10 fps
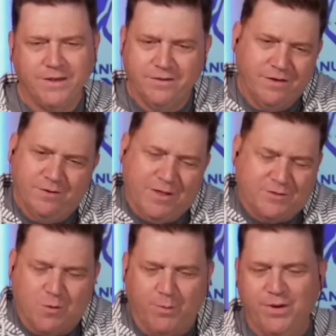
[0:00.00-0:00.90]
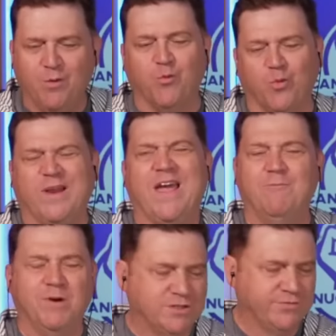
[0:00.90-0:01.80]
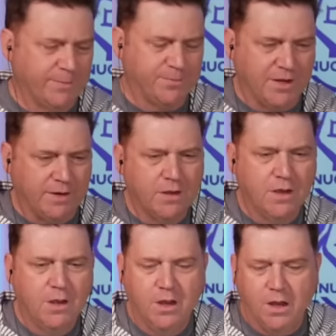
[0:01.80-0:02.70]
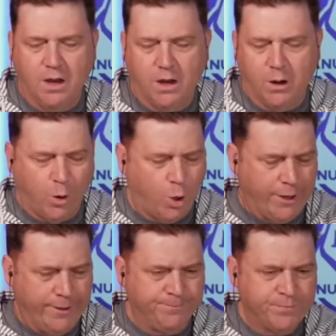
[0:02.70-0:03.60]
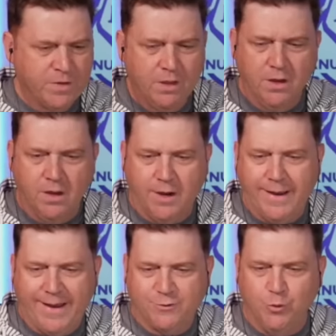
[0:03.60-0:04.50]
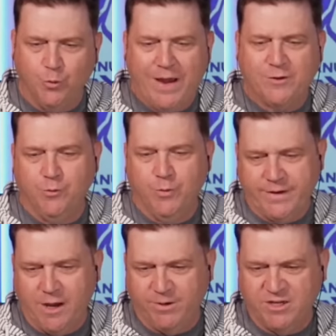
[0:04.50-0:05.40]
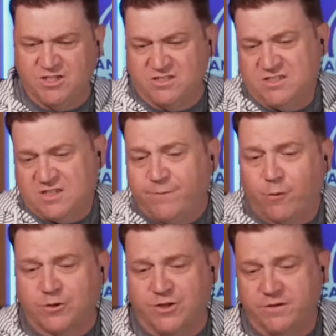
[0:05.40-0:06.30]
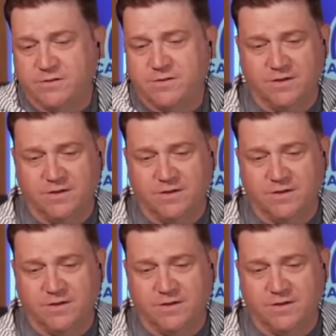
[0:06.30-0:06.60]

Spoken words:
And that's why we don't really have much of an update on Aatu Räty right now. But it's unfortunate.